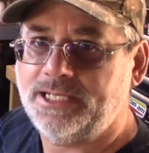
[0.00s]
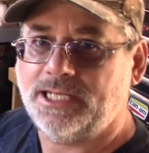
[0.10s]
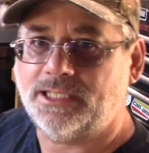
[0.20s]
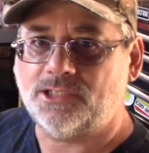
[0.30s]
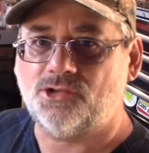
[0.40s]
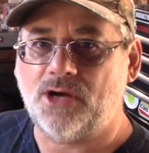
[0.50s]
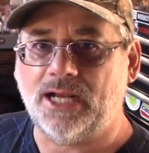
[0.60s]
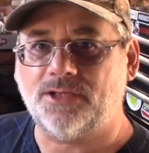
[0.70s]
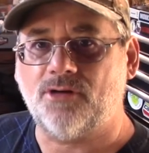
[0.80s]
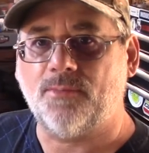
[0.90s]
take this
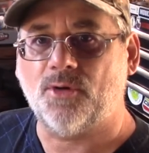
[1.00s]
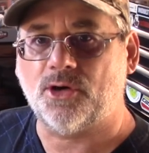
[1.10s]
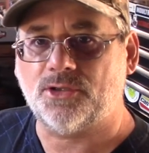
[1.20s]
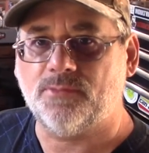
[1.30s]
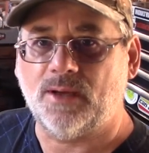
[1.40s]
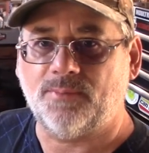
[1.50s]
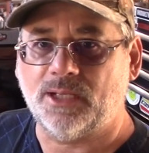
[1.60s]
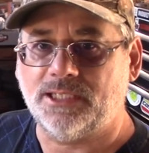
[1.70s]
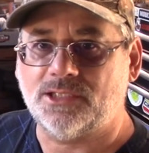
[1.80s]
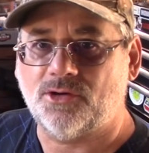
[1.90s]
tractor up north to my
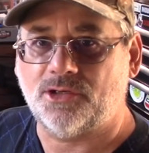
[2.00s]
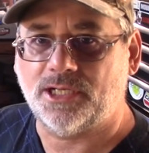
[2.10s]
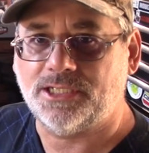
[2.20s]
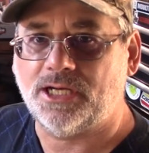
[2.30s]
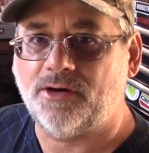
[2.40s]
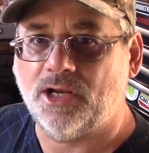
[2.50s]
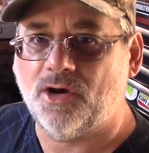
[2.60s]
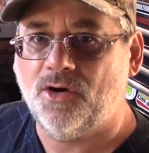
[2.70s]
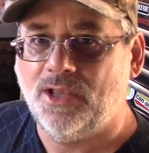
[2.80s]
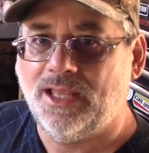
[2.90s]
place in Northern
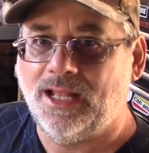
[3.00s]
Ontario,